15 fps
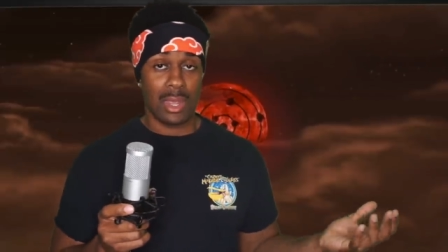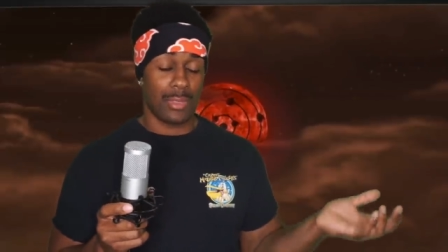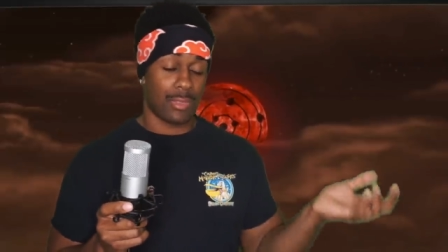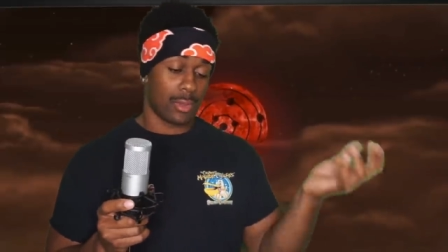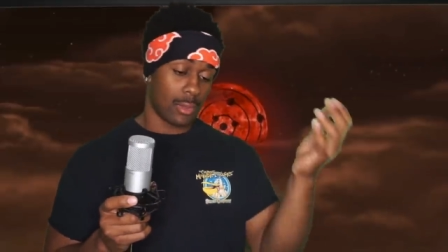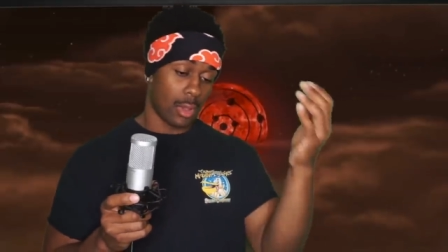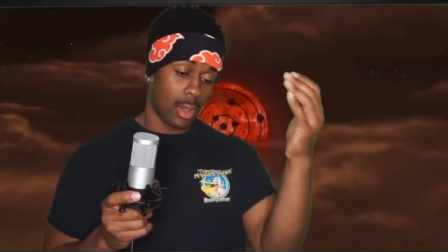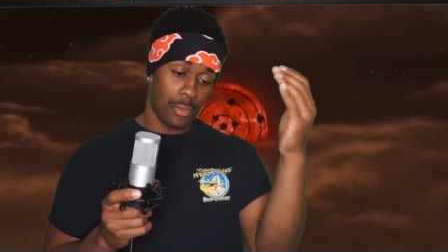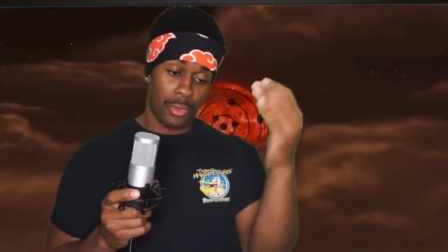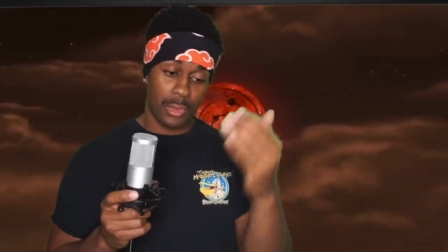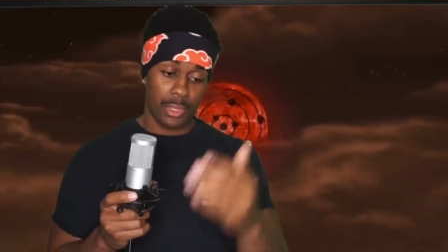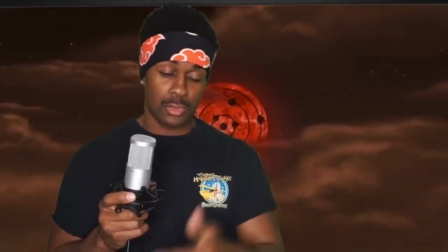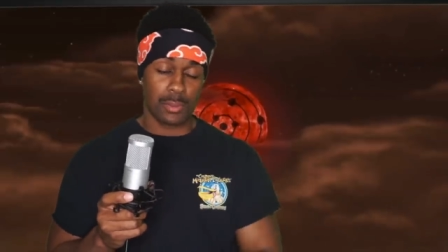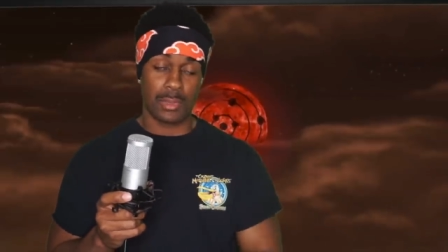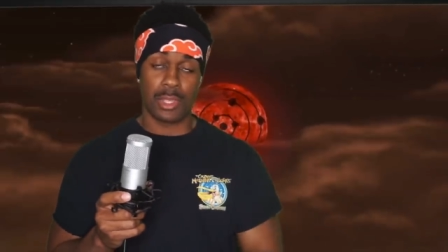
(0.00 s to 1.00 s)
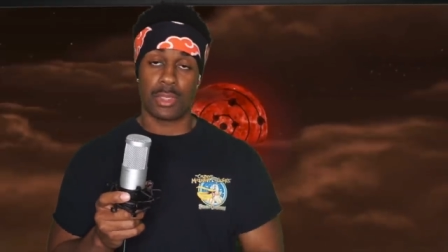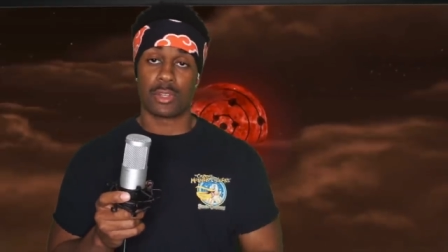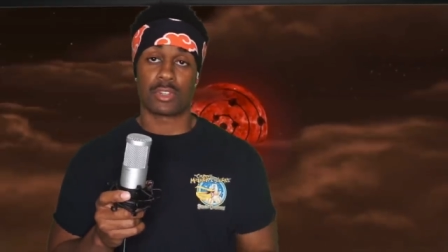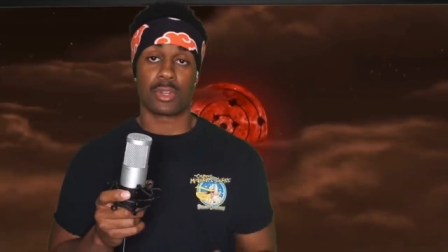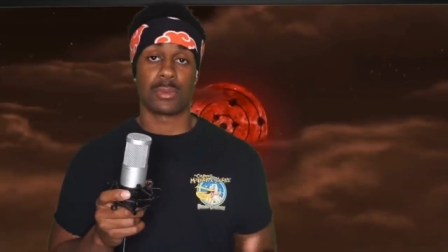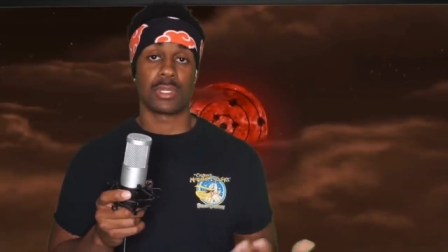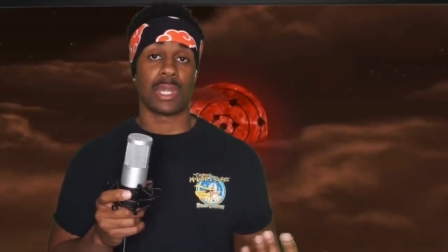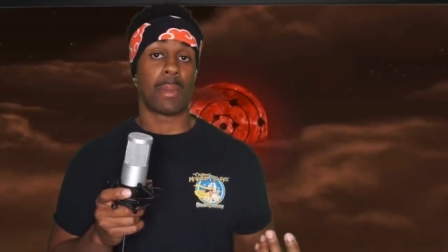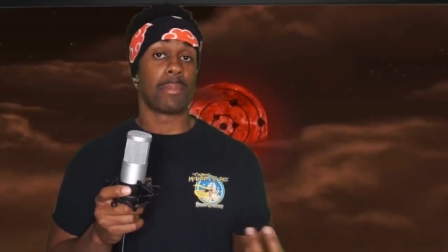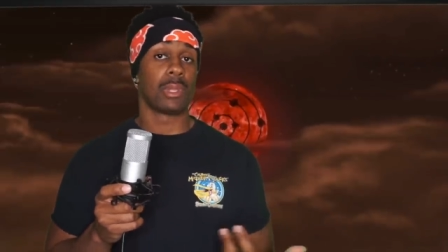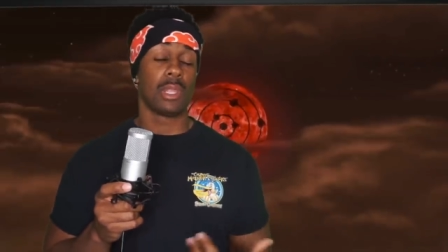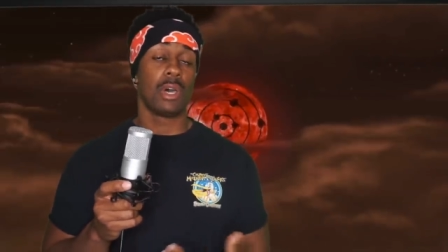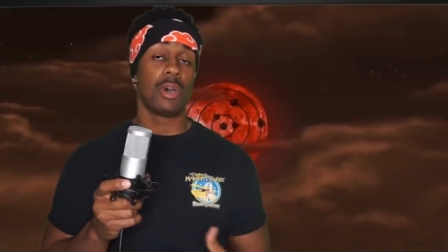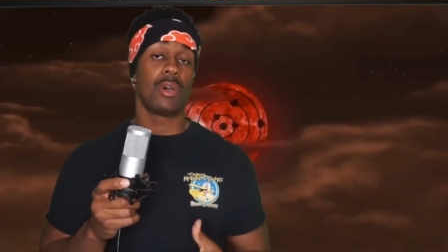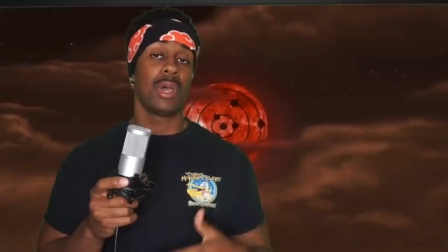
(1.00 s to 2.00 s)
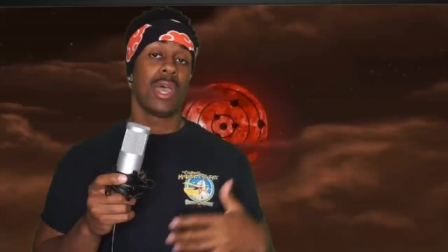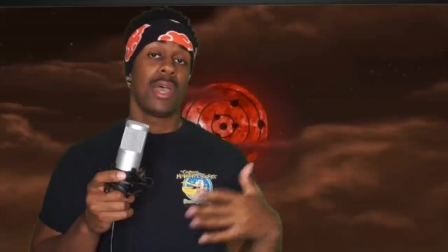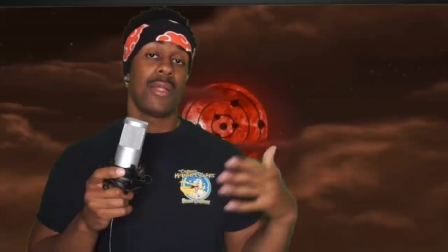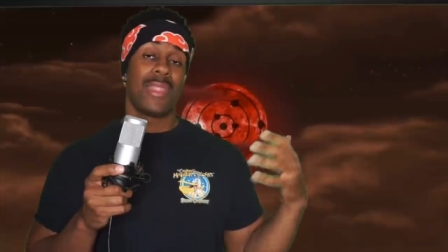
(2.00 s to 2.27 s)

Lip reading: and all the links will be in the description down below,